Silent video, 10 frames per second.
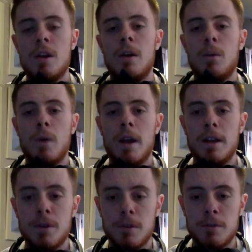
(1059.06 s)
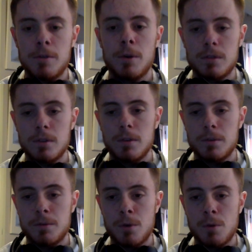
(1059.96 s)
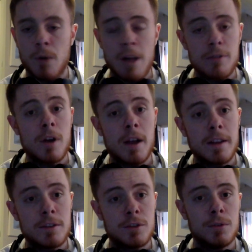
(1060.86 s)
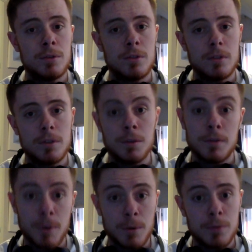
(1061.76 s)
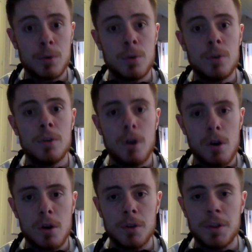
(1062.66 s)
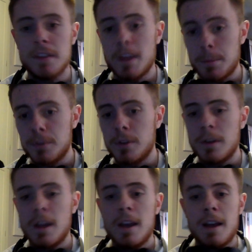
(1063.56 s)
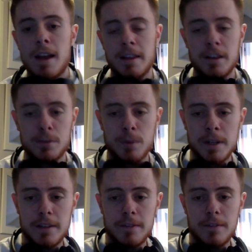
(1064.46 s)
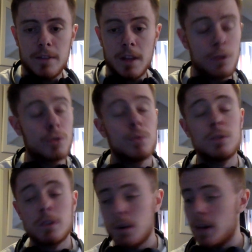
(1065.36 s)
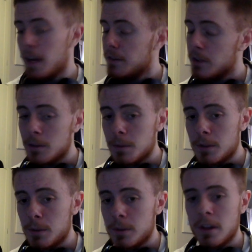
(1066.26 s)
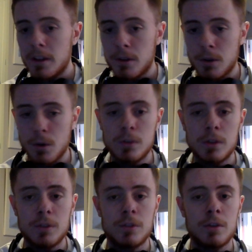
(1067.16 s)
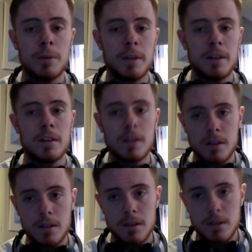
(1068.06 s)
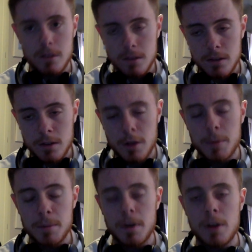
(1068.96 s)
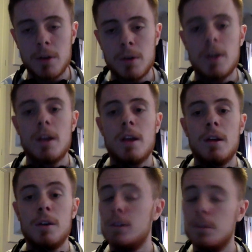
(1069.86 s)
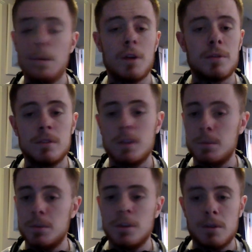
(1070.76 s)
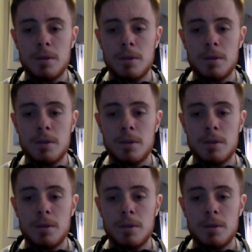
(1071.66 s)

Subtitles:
where you can vote for whatever I choose you to vote for on this episode. And this week, and you don't have to go to my Twitter, you can also just comment in the comments below. You can do both, it's up to you.